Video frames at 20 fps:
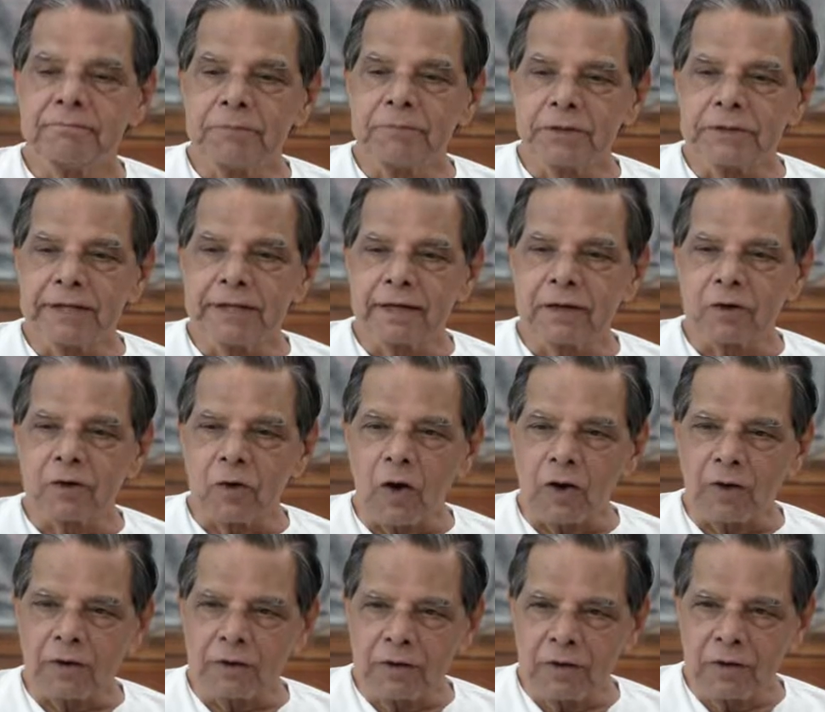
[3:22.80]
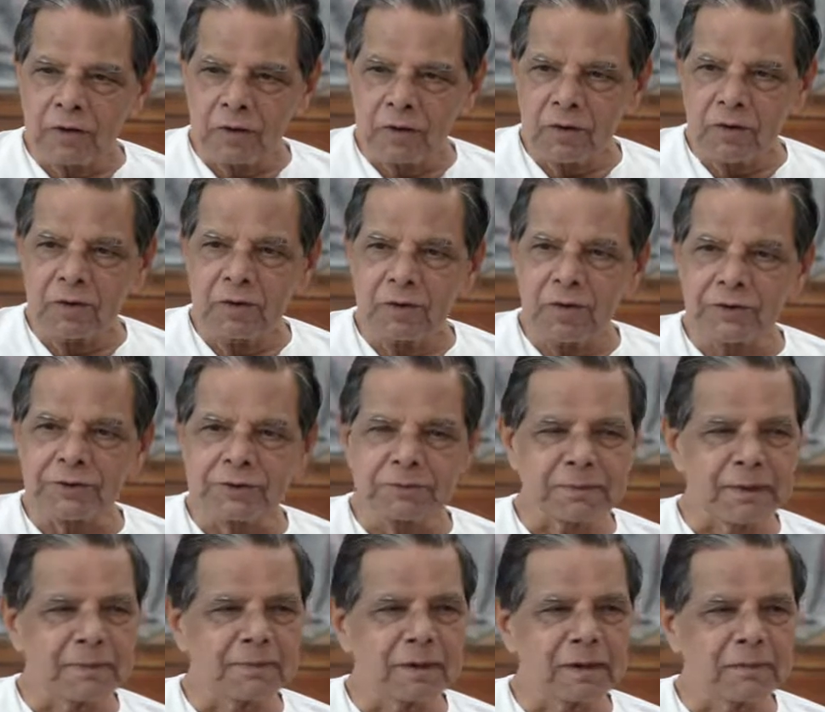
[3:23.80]
push the clock of
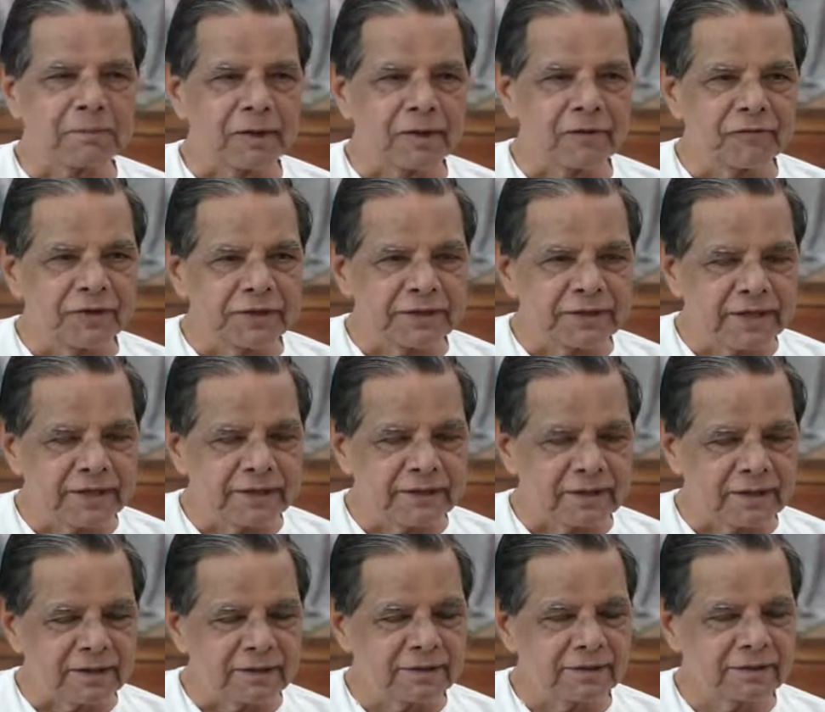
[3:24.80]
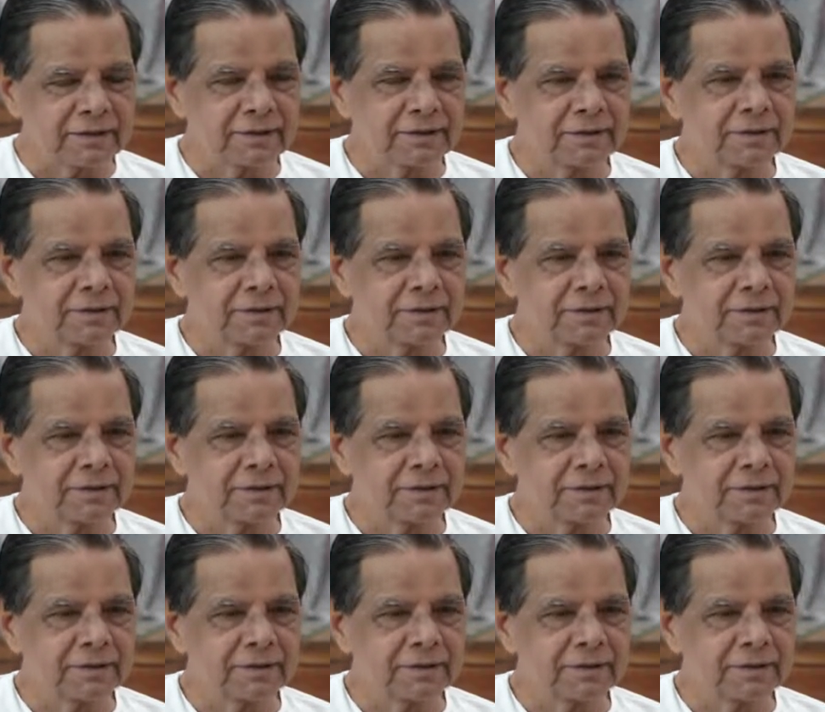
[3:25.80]
supramental manifestation